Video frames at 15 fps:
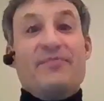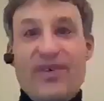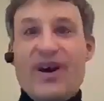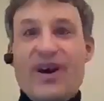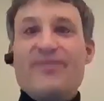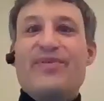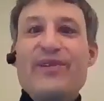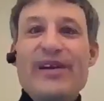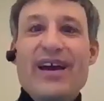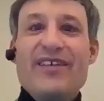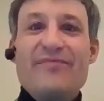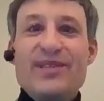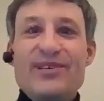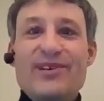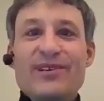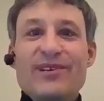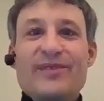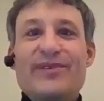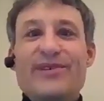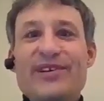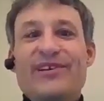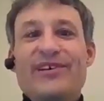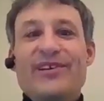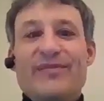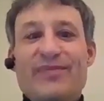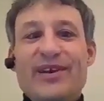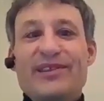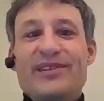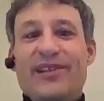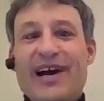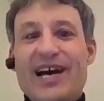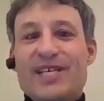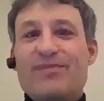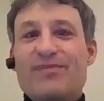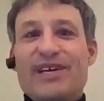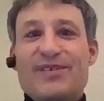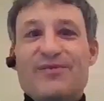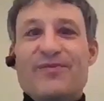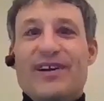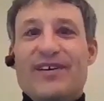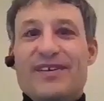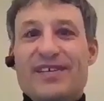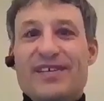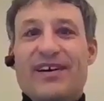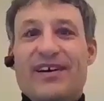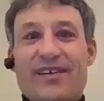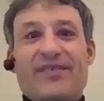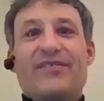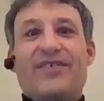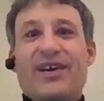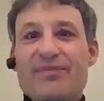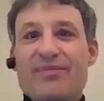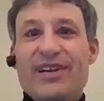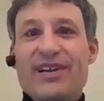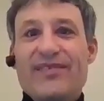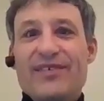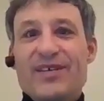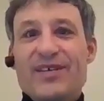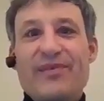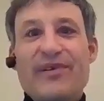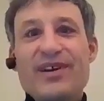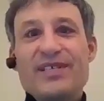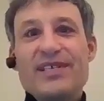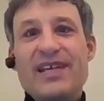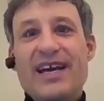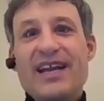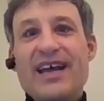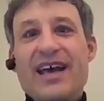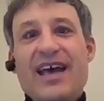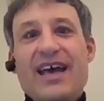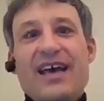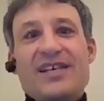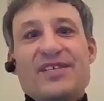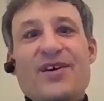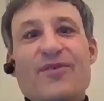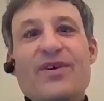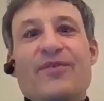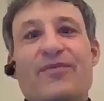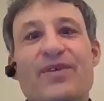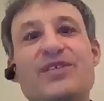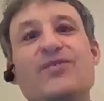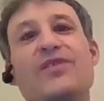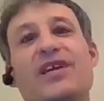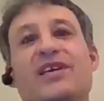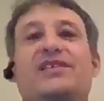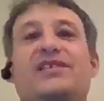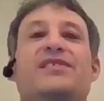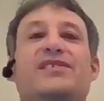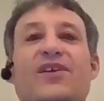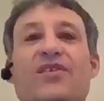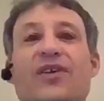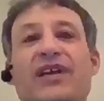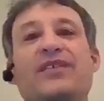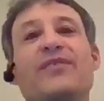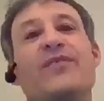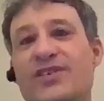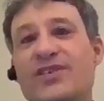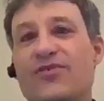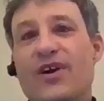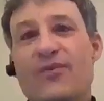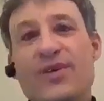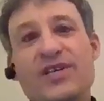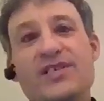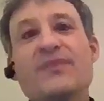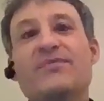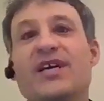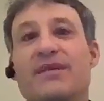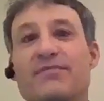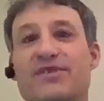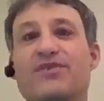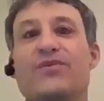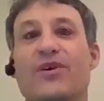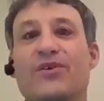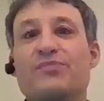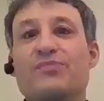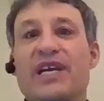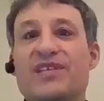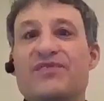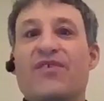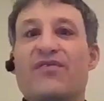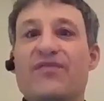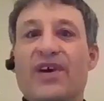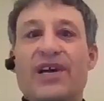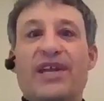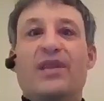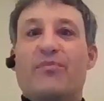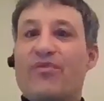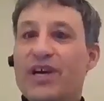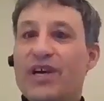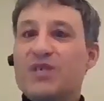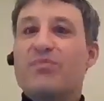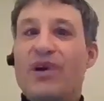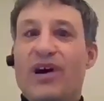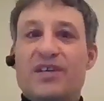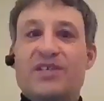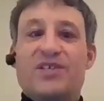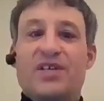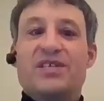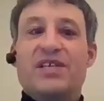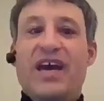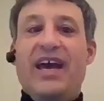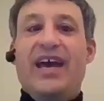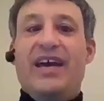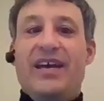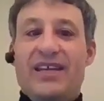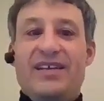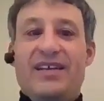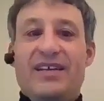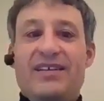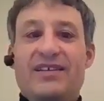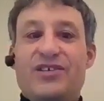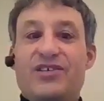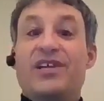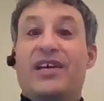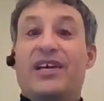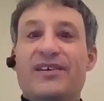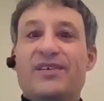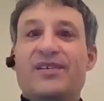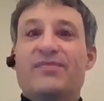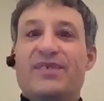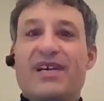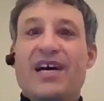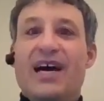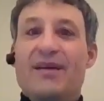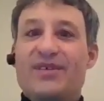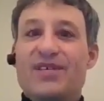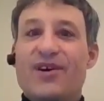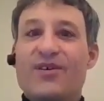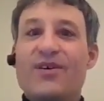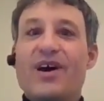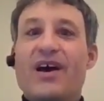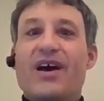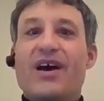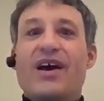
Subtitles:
I've been told I'm pretty good at picking the last place winner. So I've got plenty of experience in that. So we do these. So at the racetrack, we sometimes do those bets for fun in the press box, just to kill some time. So